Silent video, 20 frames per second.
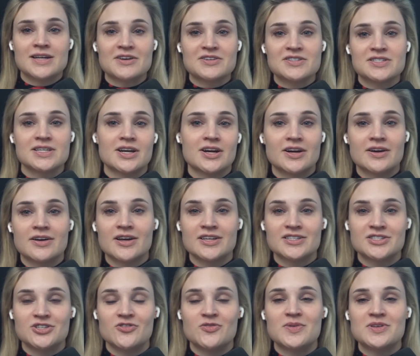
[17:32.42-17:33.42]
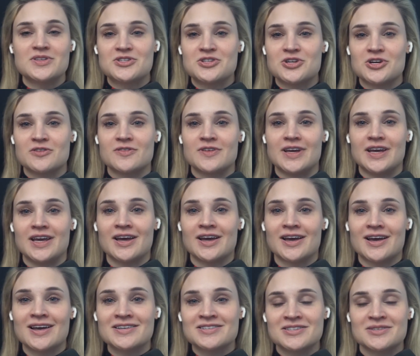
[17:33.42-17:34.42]
Now, Sarah, as you've been serving
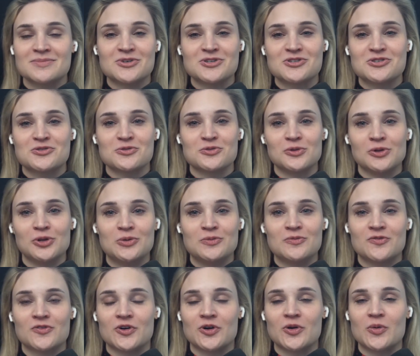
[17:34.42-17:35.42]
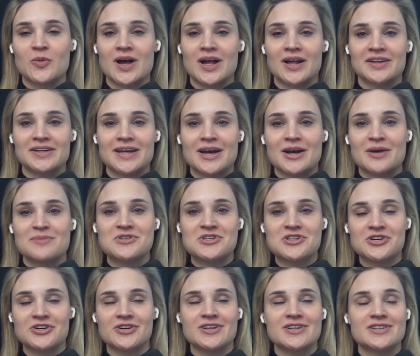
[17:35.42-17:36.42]
customers through Luum for a while now, I'm
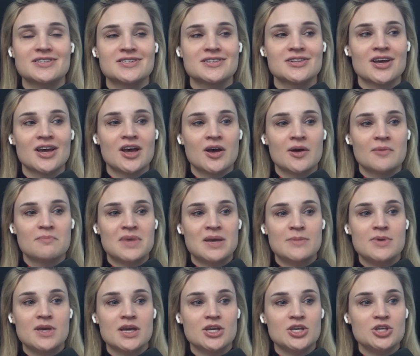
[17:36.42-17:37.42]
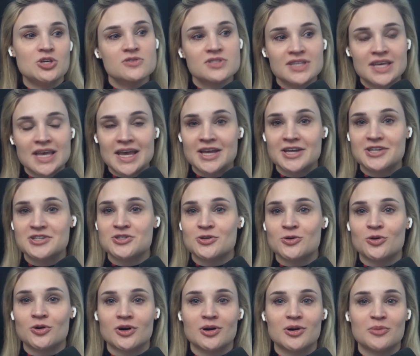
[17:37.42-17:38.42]
curious, maybe a use case
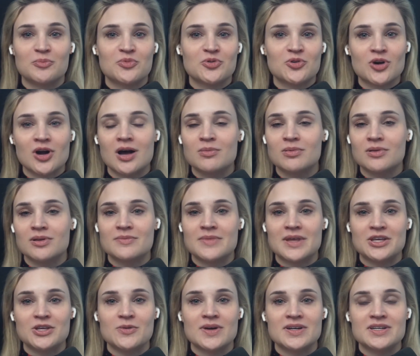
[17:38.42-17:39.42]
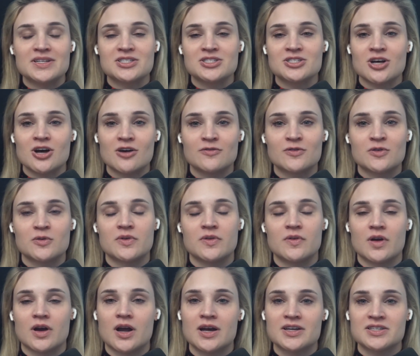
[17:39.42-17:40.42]
or a problem that you had to solve for one
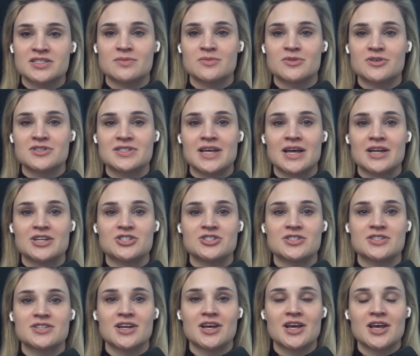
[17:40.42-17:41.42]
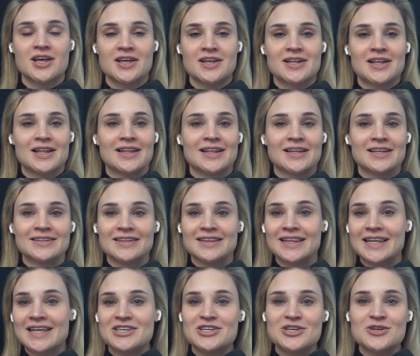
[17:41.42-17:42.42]
of your customers that just
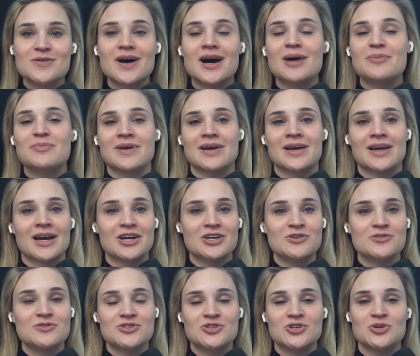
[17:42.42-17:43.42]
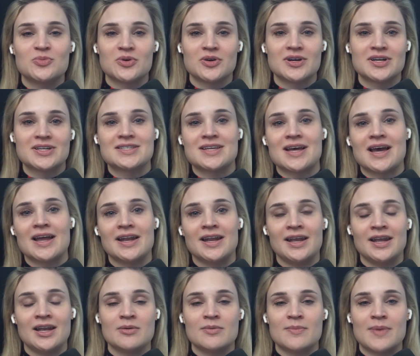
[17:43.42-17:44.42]
lit you up and got you super
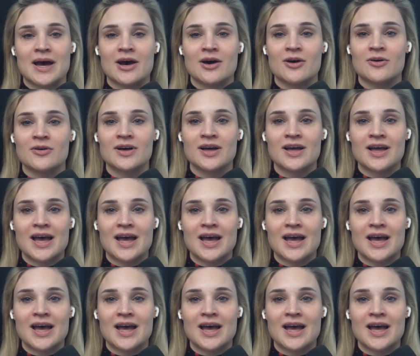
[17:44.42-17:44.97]
excited about